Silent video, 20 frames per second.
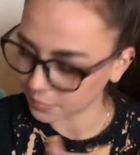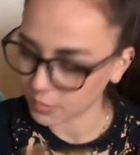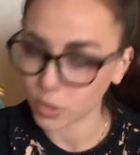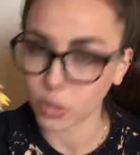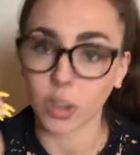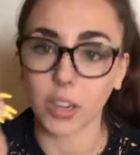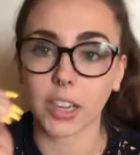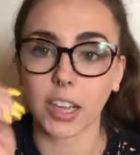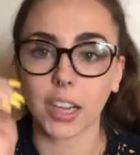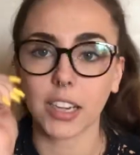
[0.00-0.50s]

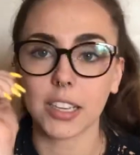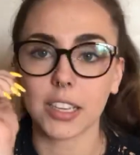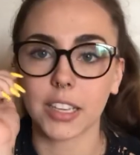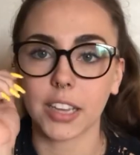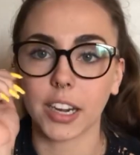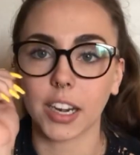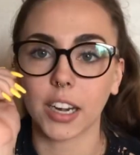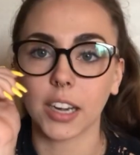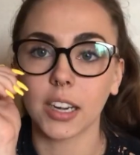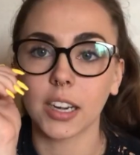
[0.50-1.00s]
So I got it
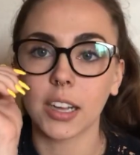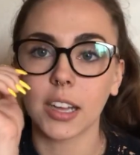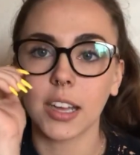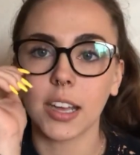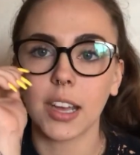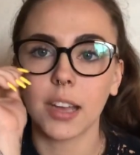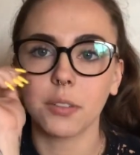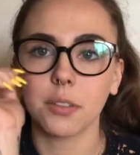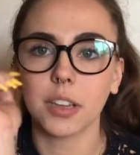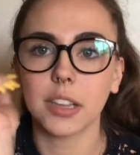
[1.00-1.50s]
here.
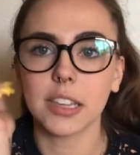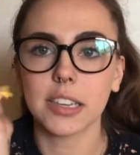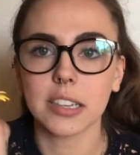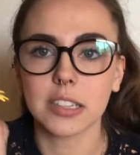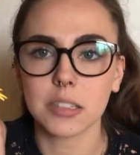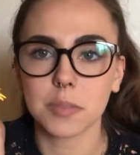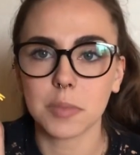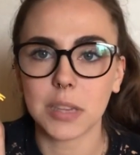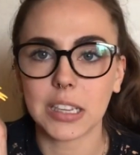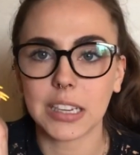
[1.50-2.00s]
Really
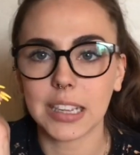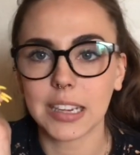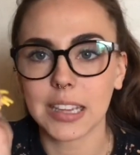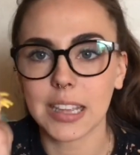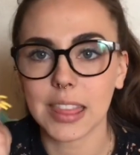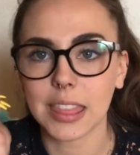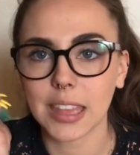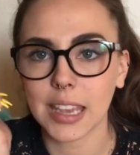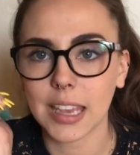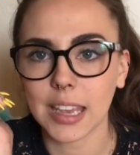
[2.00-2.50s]
doesn't mean
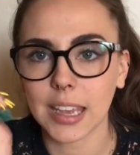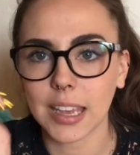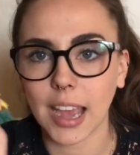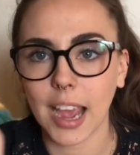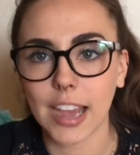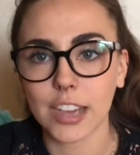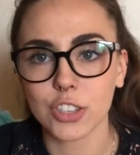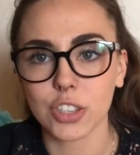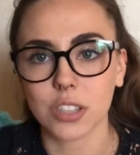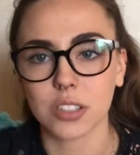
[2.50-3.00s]
anything.
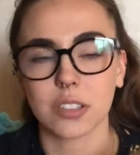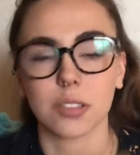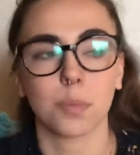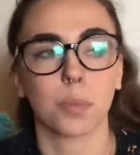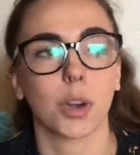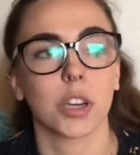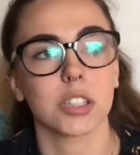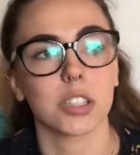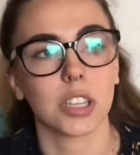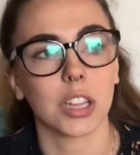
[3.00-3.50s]
I
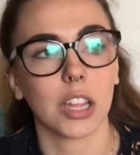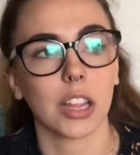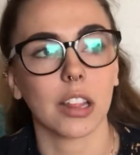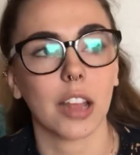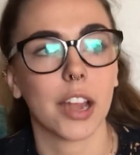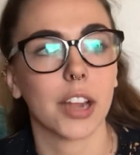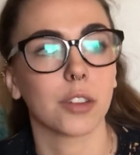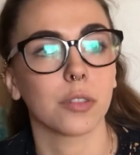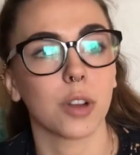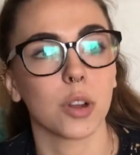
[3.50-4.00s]
just personally
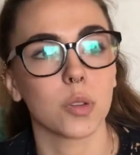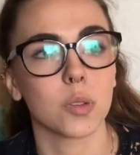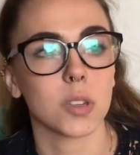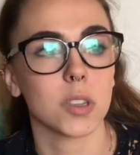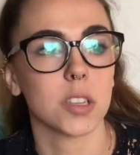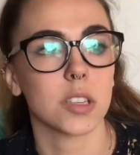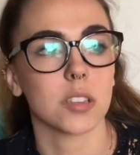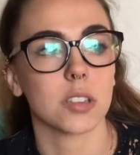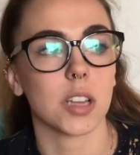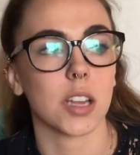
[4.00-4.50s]
like
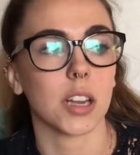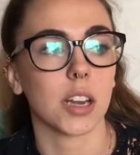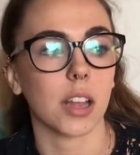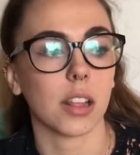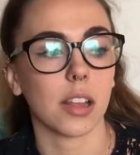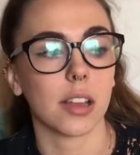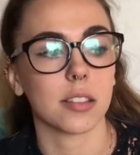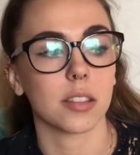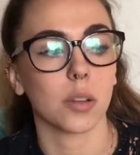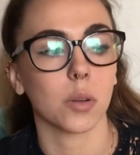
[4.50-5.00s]
roses and
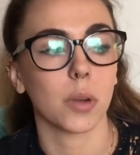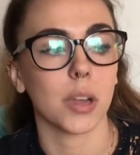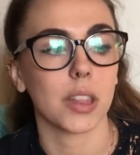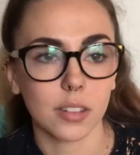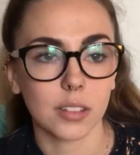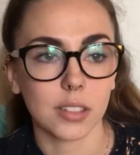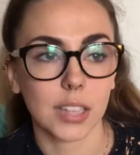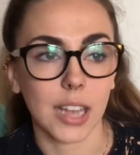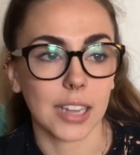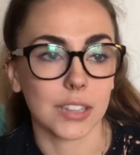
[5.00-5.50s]
I like the way
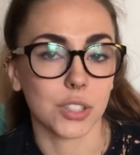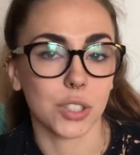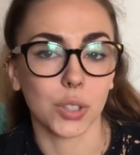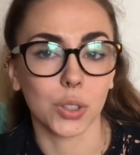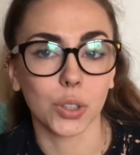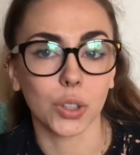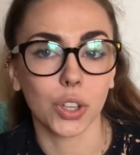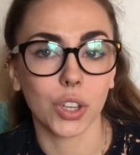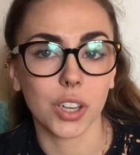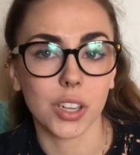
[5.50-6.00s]
the
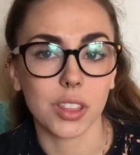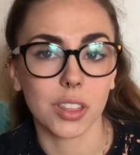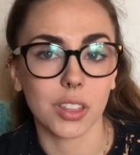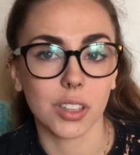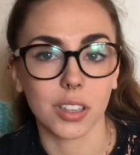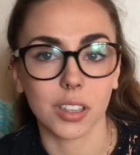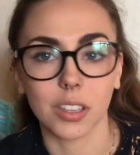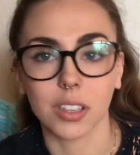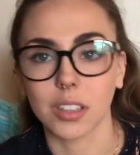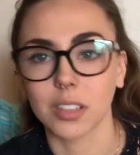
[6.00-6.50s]
tattoo look,
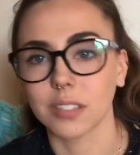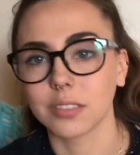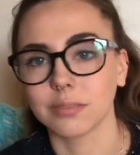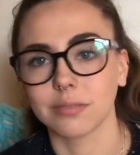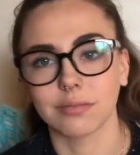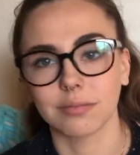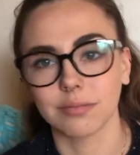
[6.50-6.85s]
the